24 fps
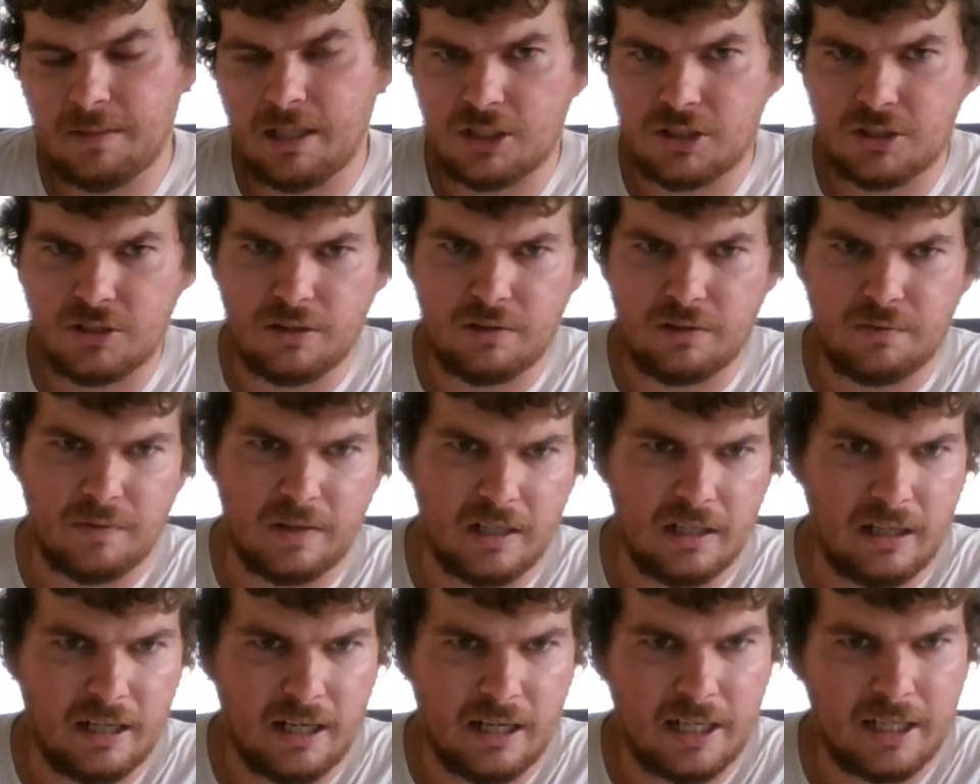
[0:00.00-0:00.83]
not sure if
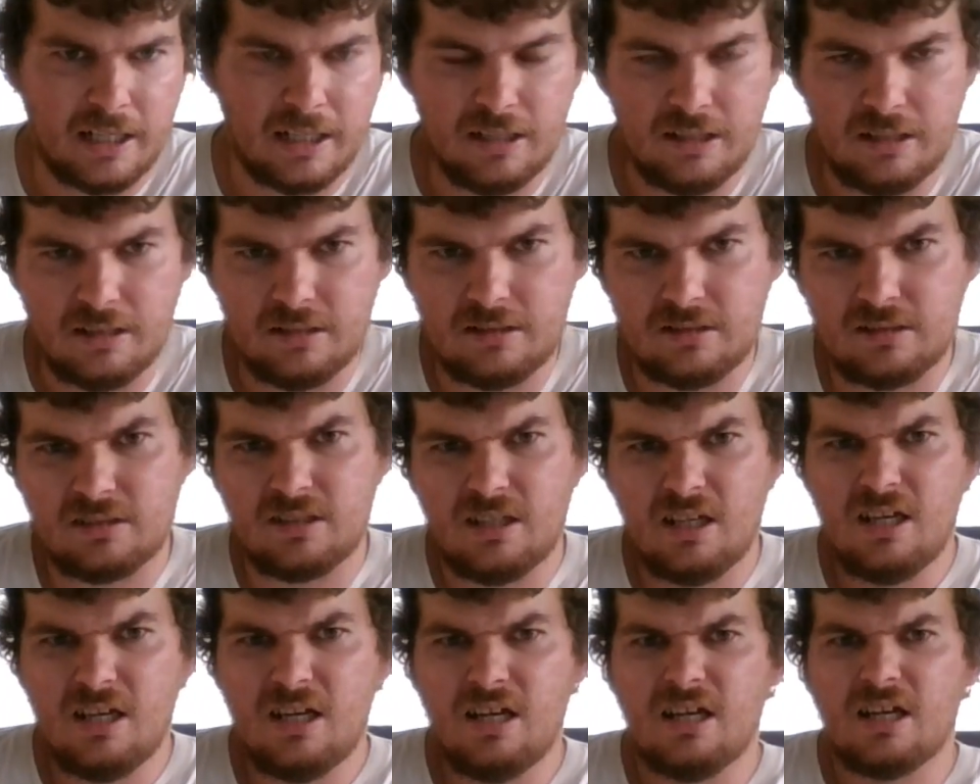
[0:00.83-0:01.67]
I like it. It's
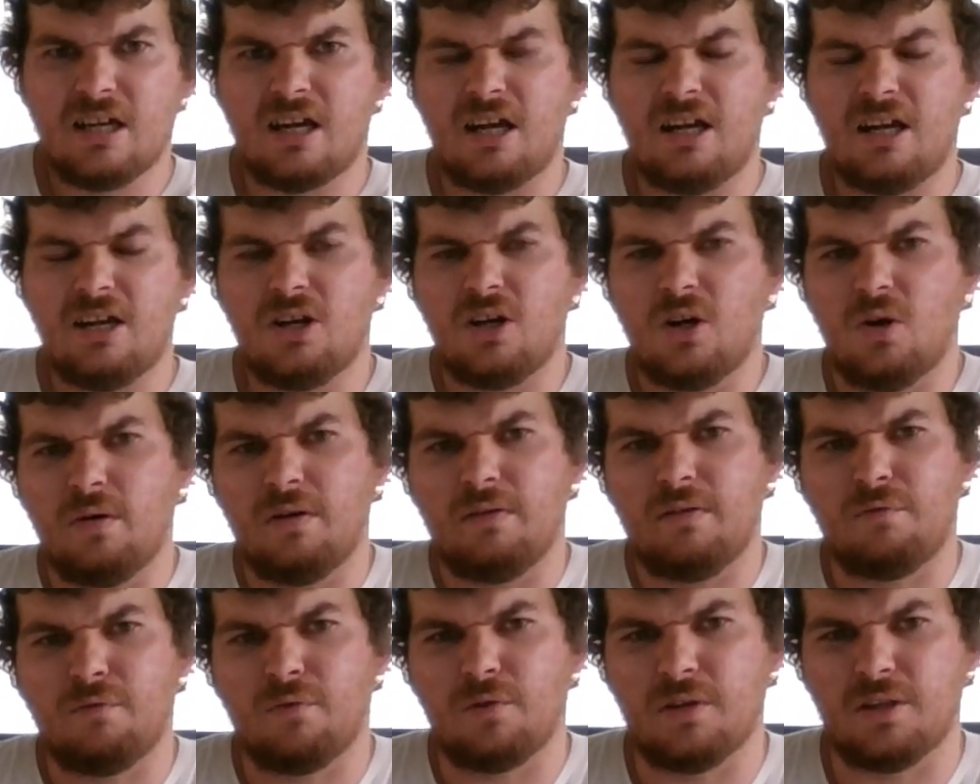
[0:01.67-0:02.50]
kind of
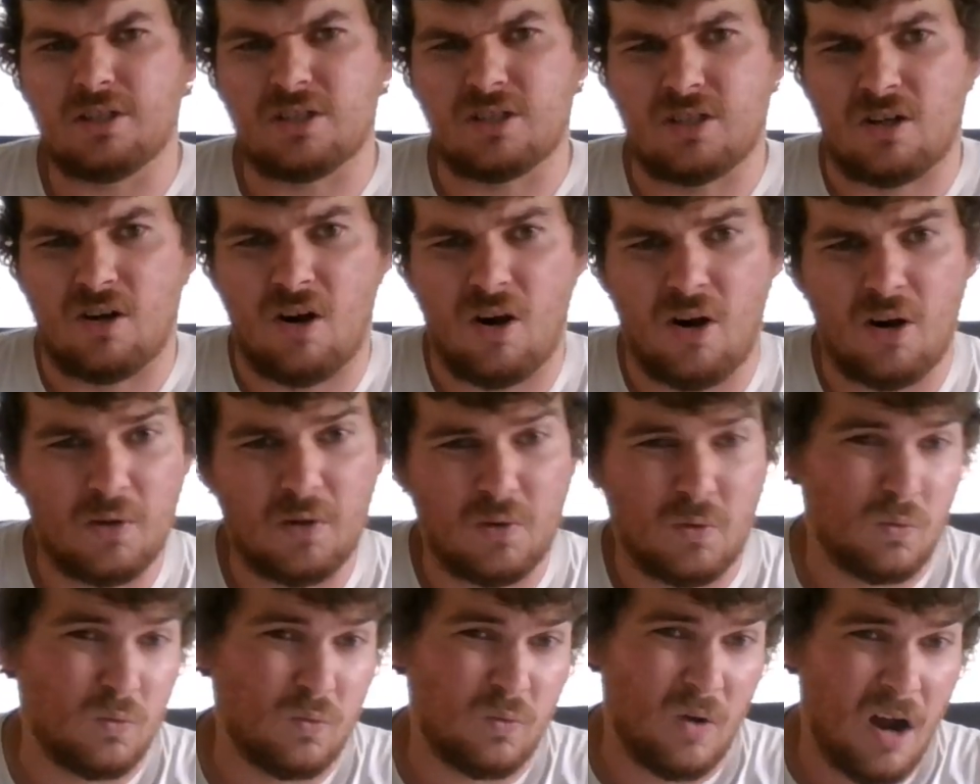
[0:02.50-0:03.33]
going for this
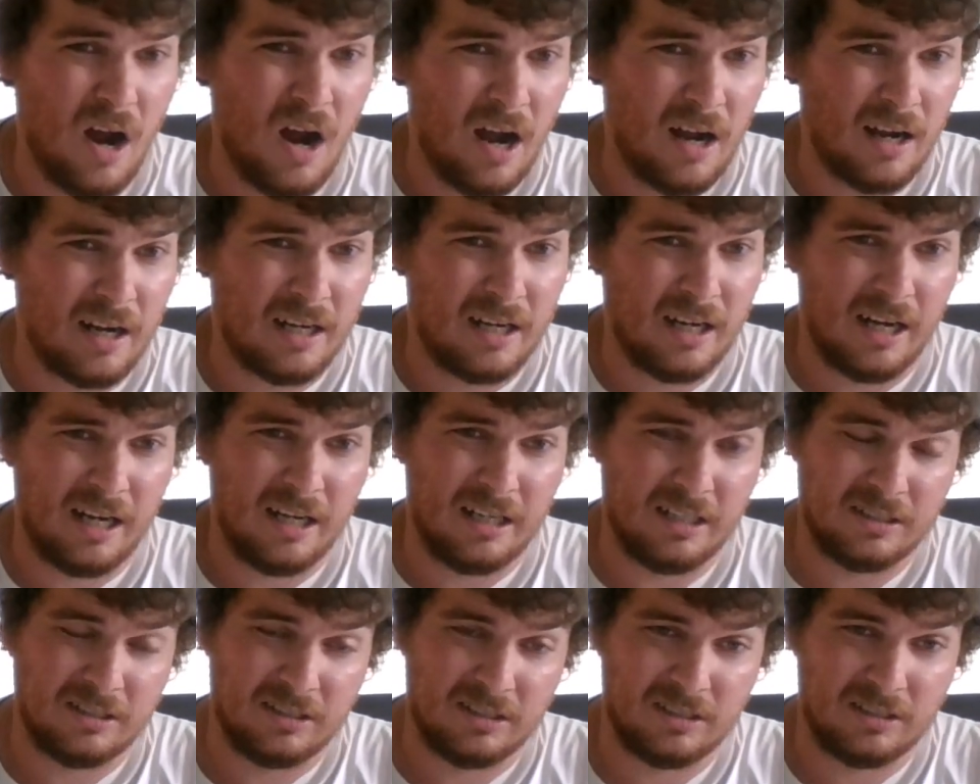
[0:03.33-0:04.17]
hard rock
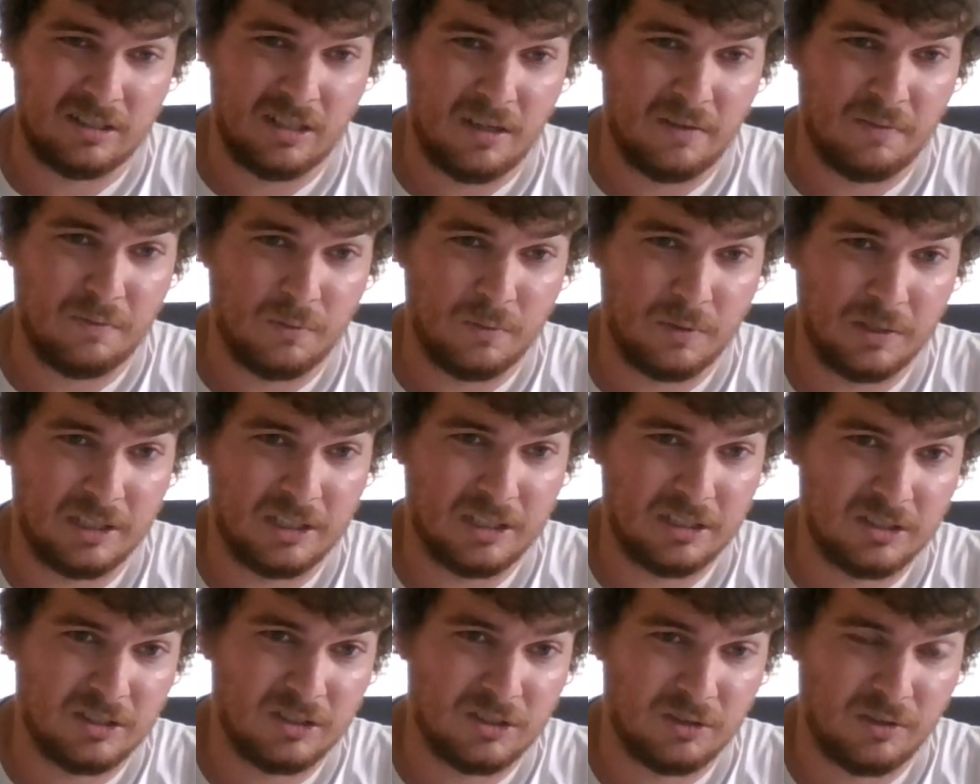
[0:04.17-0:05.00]
kind of stuff with
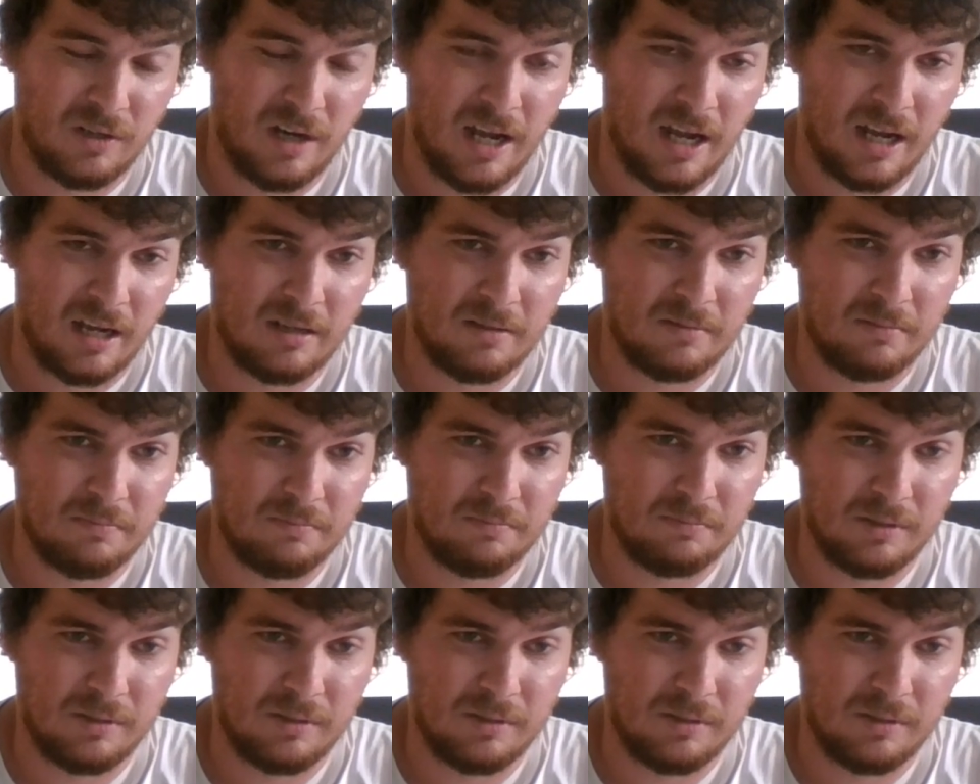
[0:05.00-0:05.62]
this track,